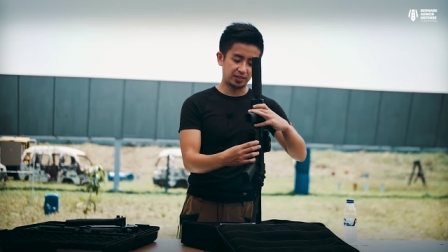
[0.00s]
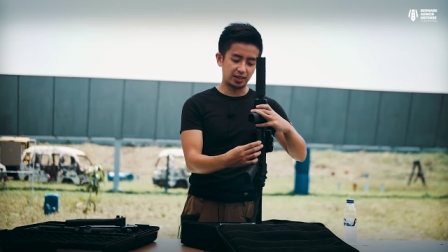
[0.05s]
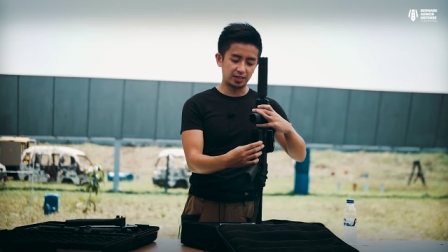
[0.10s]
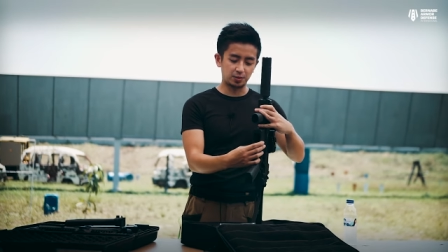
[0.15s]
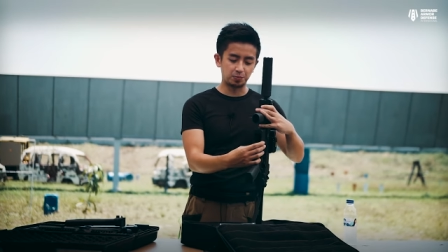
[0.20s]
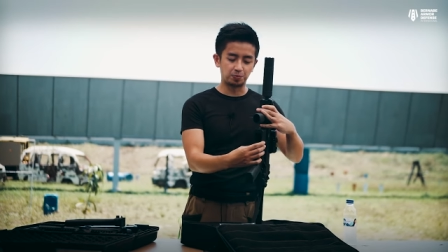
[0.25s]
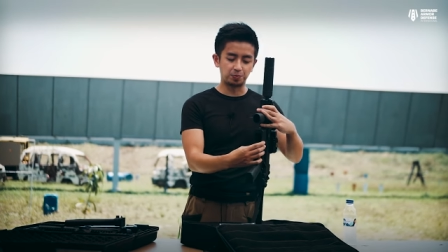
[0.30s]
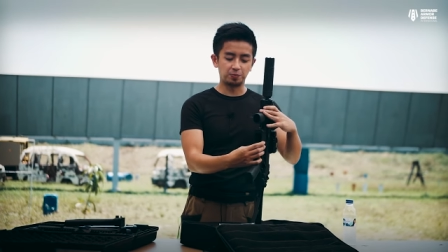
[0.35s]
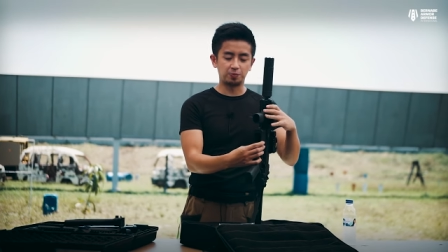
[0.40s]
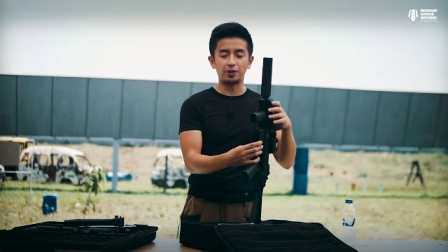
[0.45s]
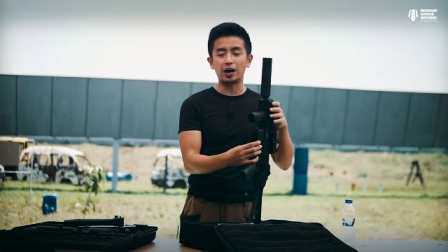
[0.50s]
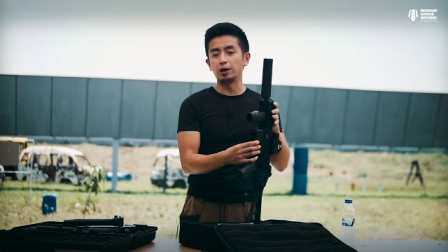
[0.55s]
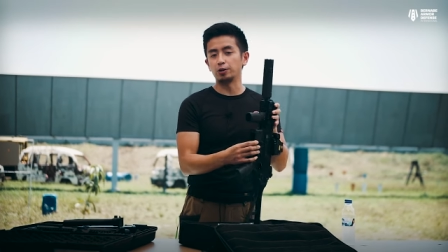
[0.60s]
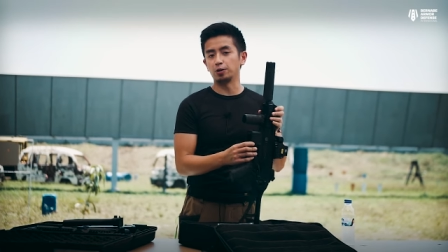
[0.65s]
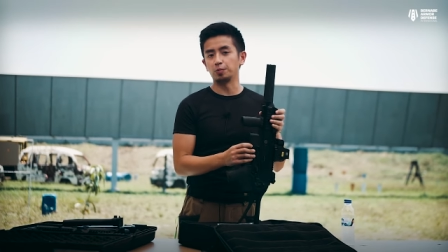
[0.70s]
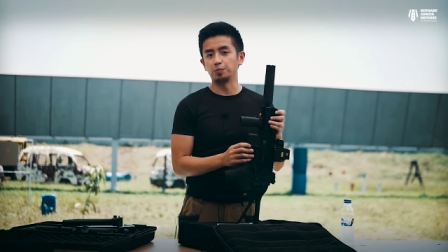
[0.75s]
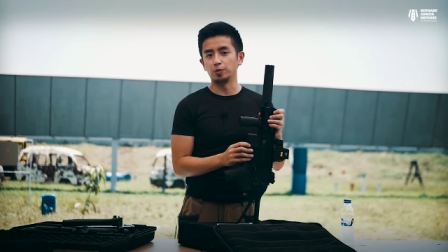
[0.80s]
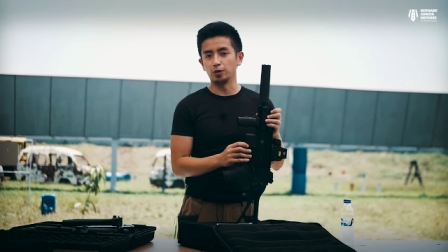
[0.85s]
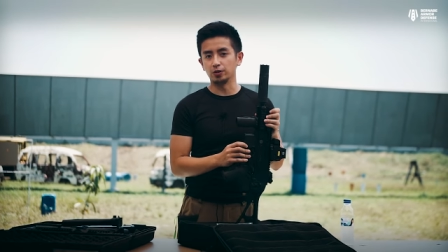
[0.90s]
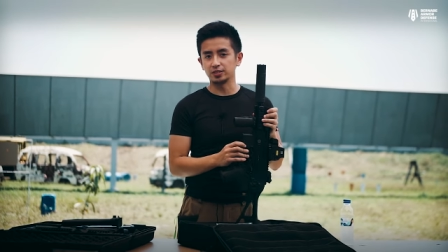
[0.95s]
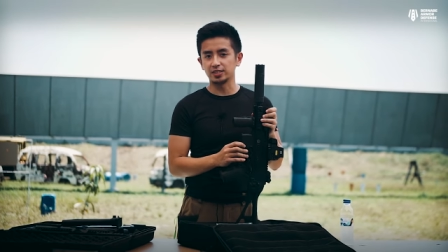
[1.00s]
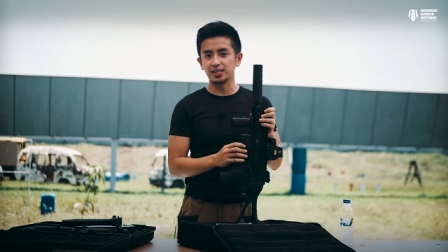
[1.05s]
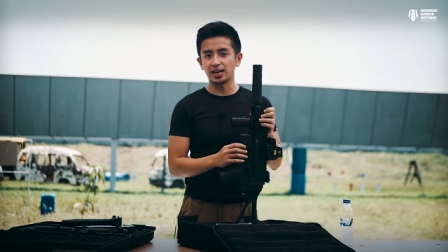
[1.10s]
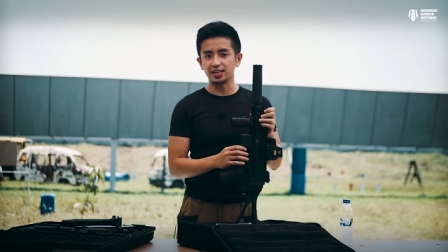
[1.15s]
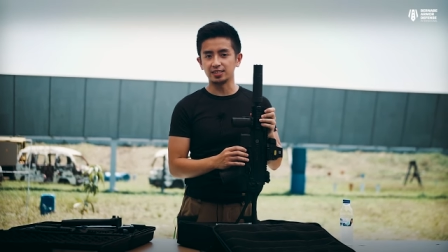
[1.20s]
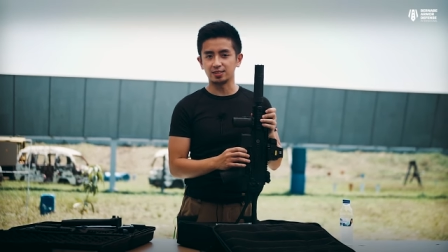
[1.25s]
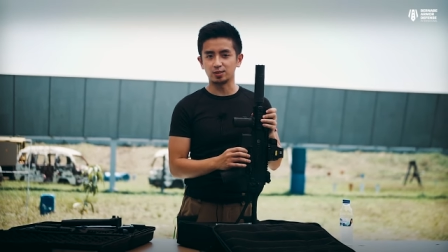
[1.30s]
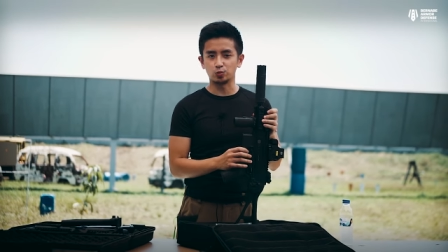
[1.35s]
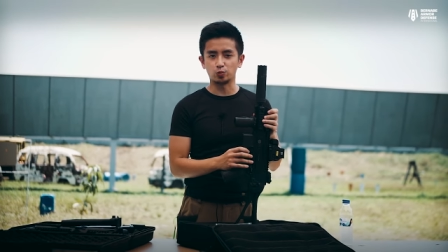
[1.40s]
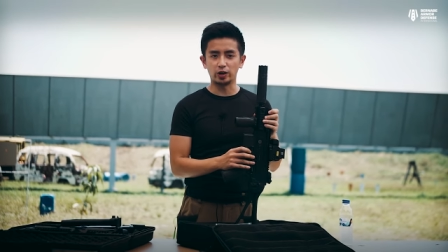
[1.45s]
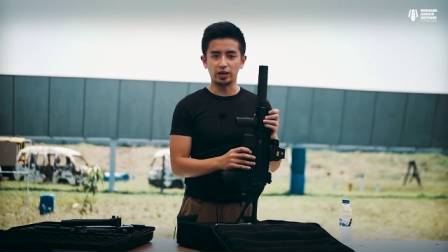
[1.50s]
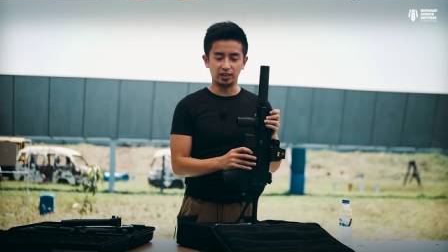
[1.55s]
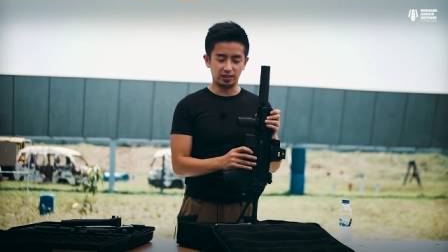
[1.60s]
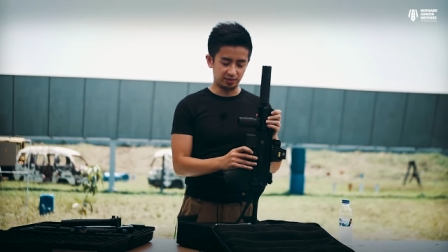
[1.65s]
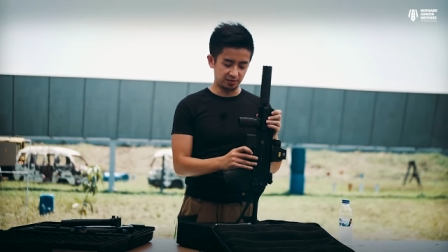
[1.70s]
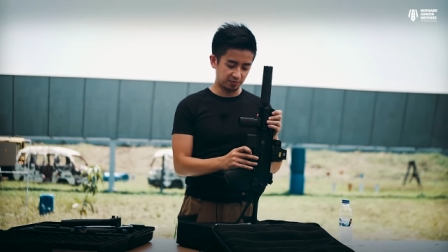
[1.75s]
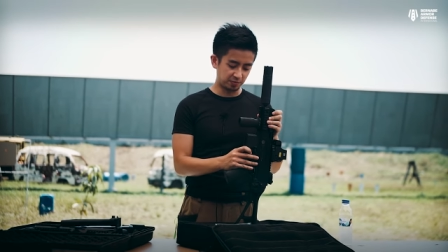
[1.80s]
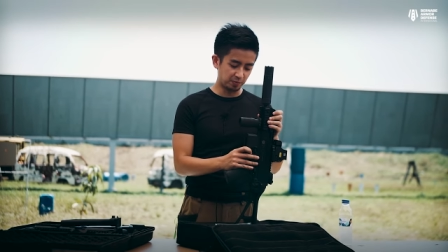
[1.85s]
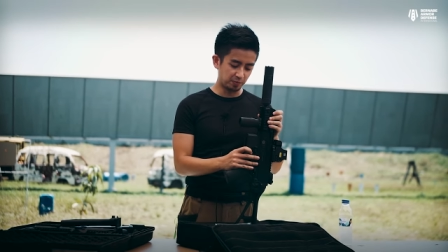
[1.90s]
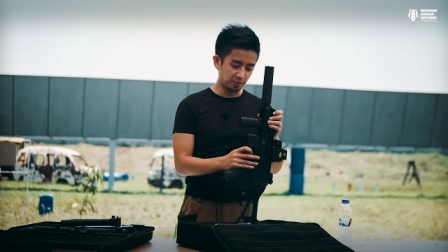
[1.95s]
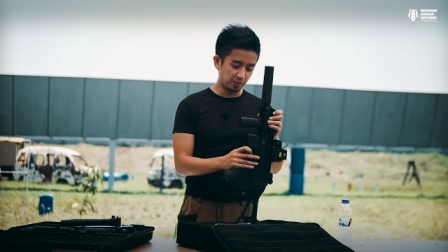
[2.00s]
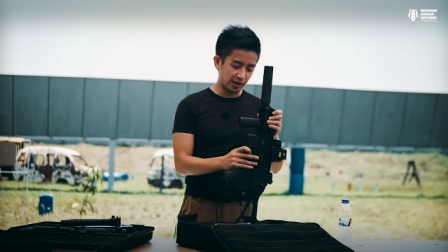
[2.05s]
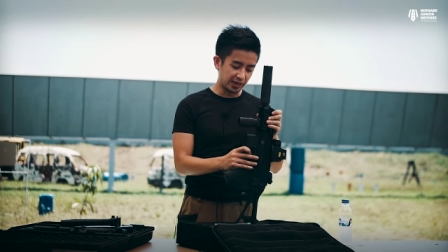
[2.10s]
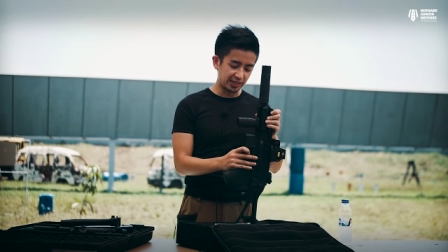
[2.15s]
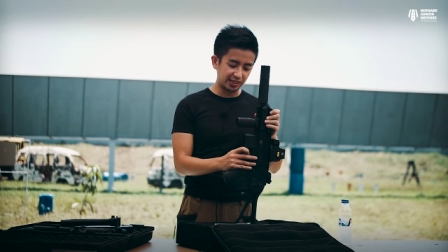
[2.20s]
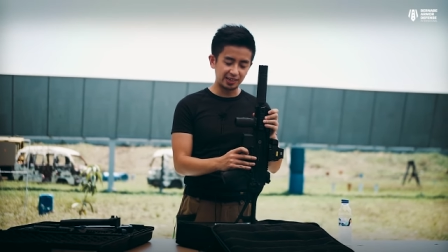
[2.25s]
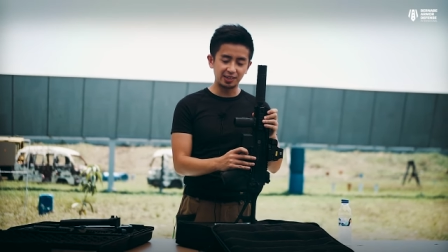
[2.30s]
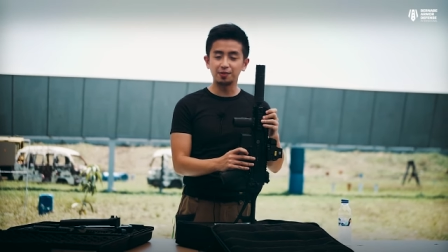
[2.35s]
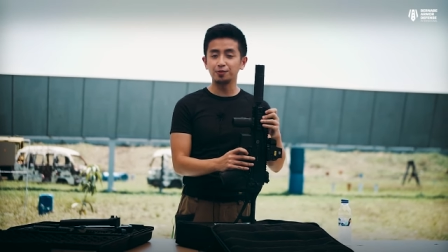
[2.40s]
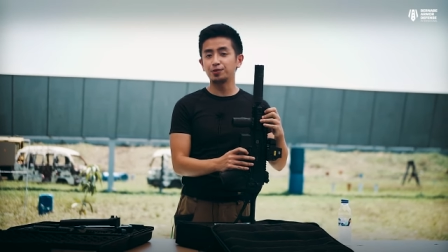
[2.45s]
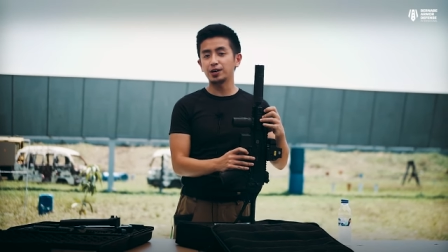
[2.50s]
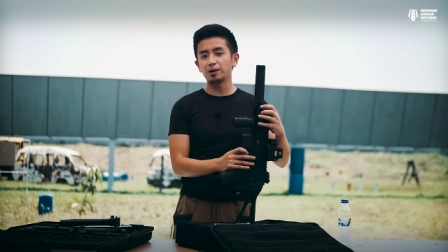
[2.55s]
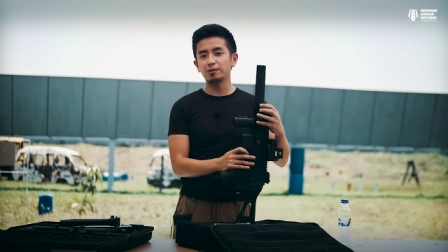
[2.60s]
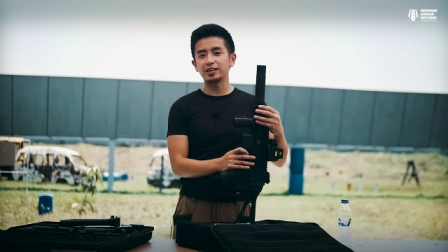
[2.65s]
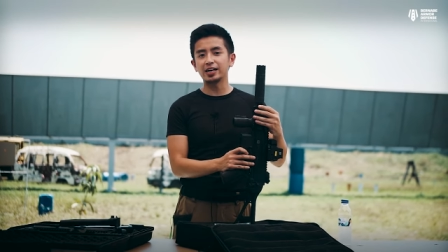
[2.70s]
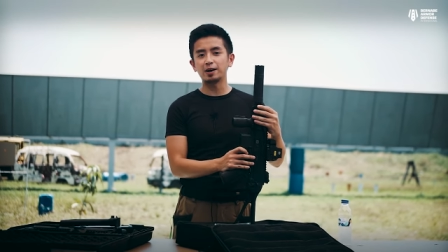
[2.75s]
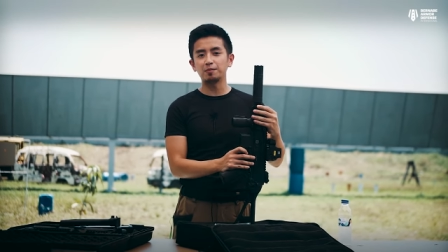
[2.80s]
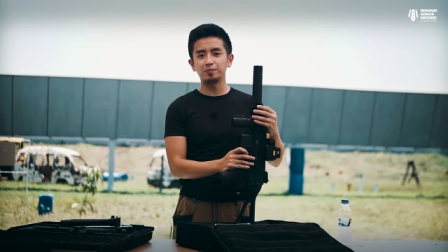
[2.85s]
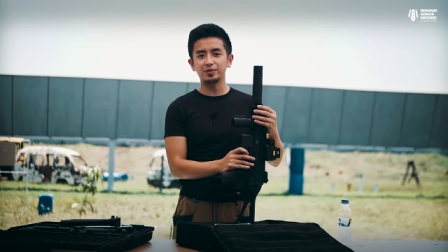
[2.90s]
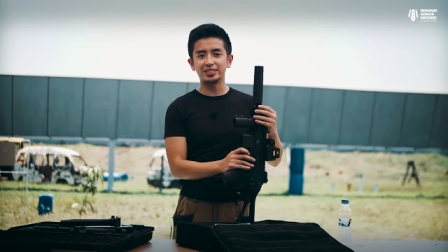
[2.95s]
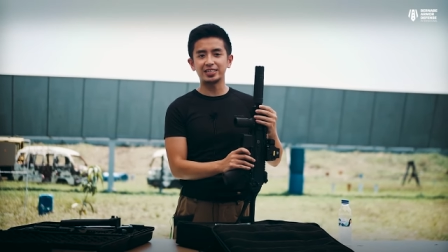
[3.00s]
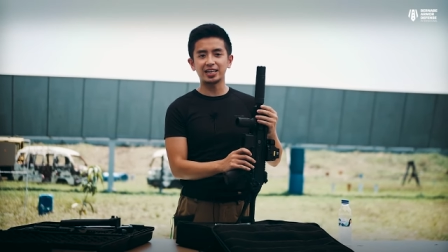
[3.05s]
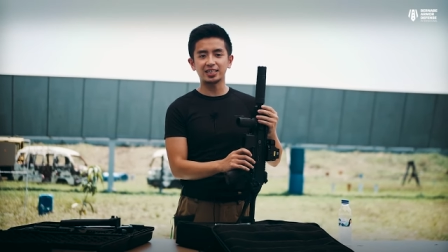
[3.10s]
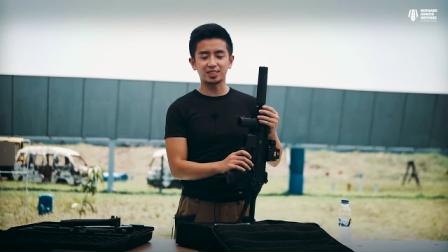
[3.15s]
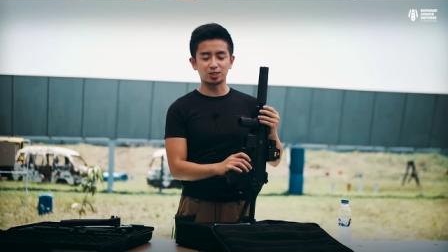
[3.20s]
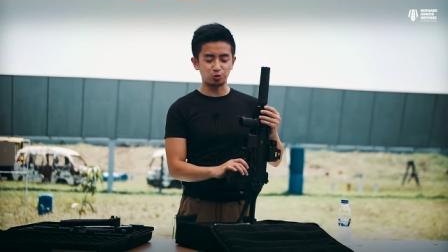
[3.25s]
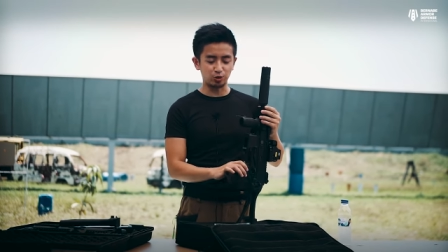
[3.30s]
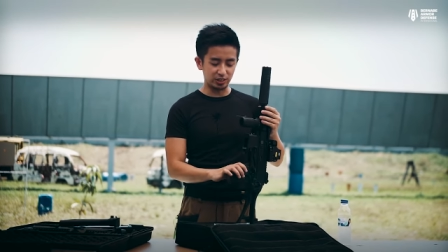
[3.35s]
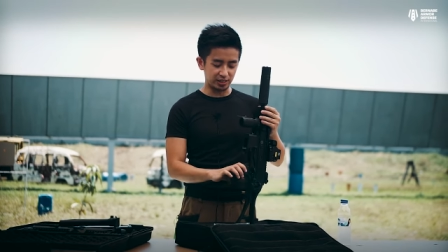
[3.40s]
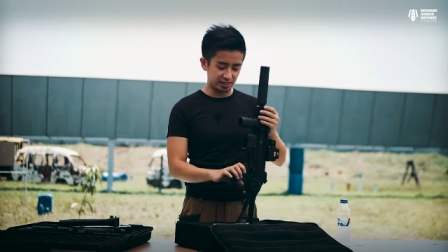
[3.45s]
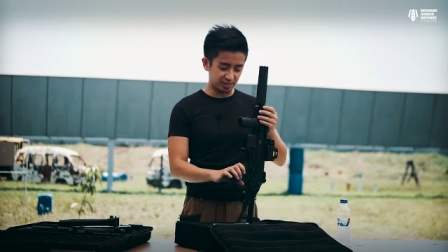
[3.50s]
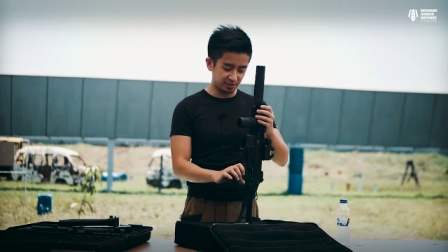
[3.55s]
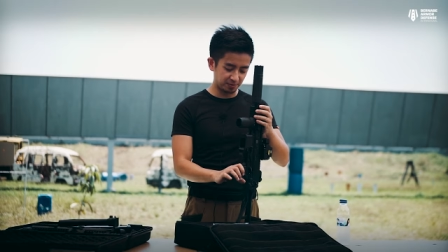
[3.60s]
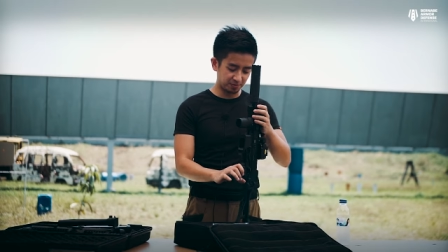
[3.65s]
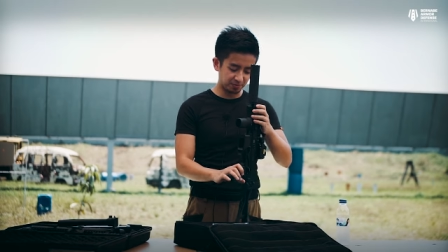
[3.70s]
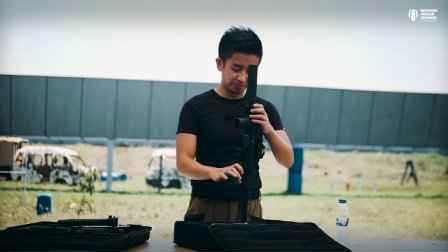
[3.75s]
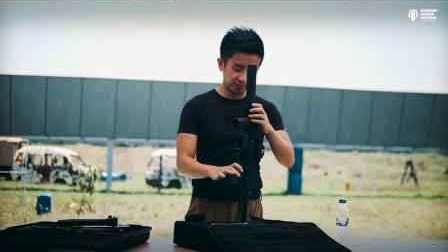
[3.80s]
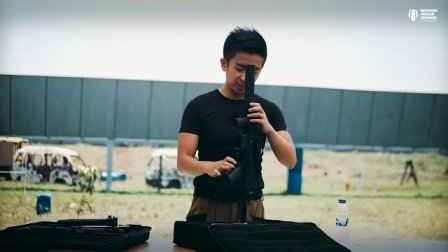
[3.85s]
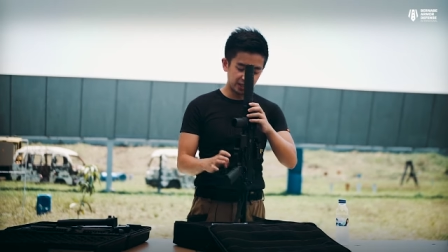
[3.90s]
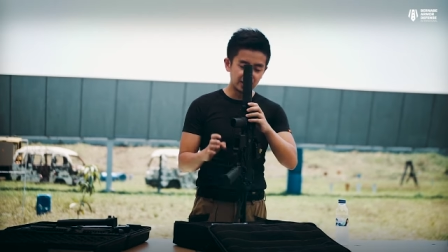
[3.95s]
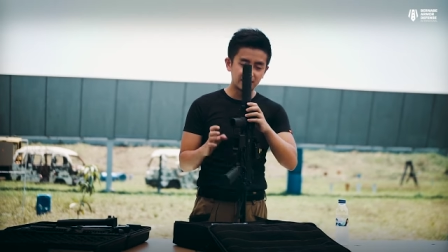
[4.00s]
that's found on both sides as well, making it very ambidextrous.